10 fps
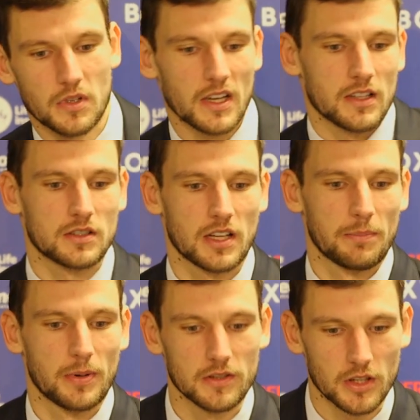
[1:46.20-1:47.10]
Yeah, it's
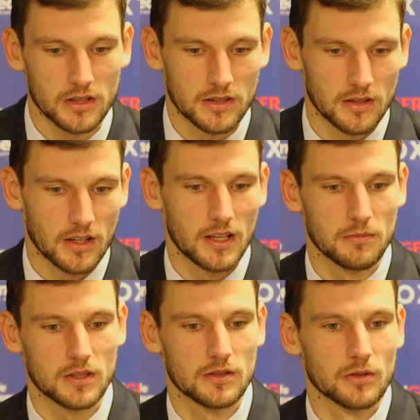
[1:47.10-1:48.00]
happened just in the
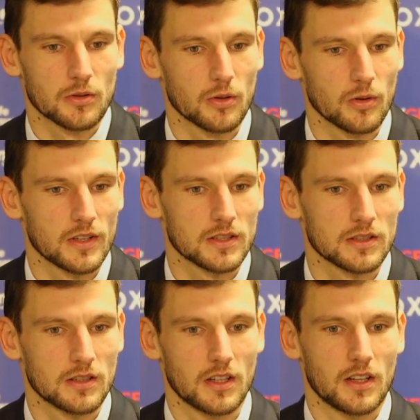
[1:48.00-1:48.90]
game. It's not
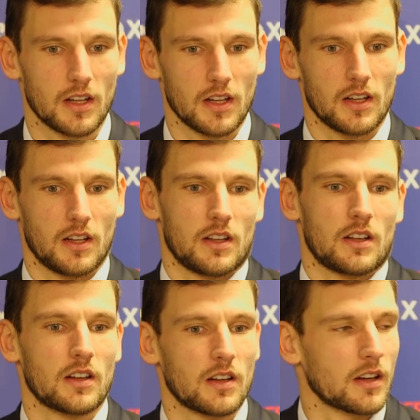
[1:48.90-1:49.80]
always
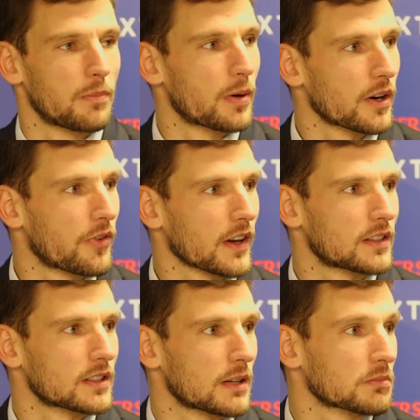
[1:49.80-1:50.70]

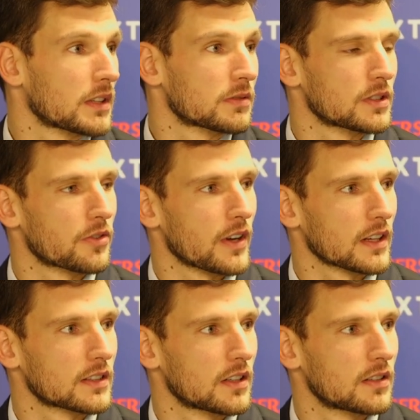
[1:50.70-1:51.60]
perfect. It's sometimes
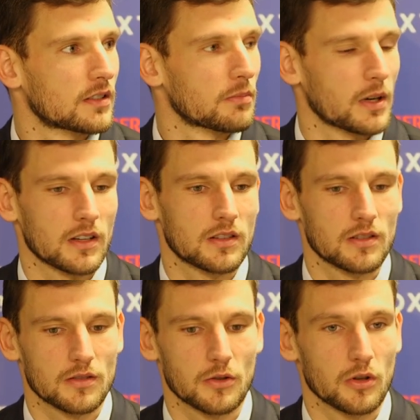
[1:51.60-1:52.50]
deflect, but
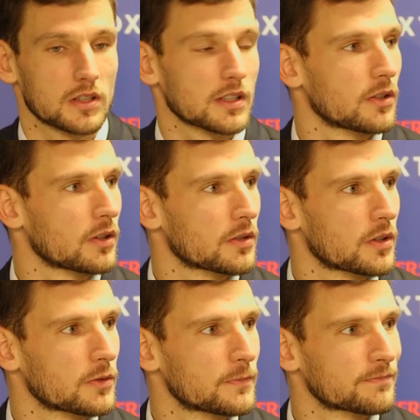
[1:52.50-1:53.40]
goal is a goal, you
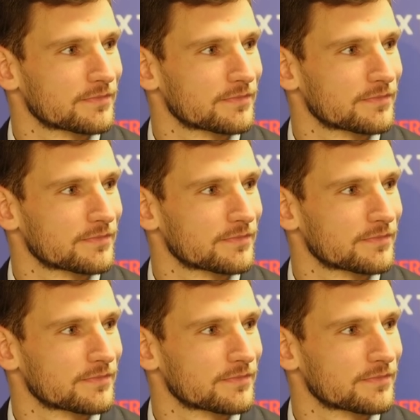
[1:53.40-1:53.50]
know.